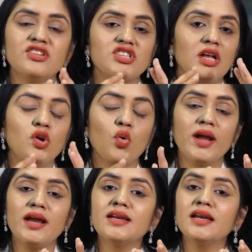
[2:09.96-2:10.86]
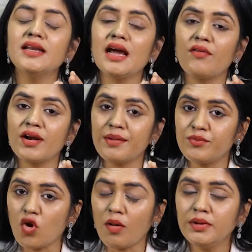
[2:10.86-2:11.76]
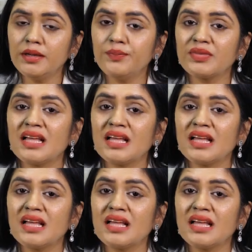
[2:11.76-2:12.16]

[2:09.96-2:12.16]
which are located in our abdomen,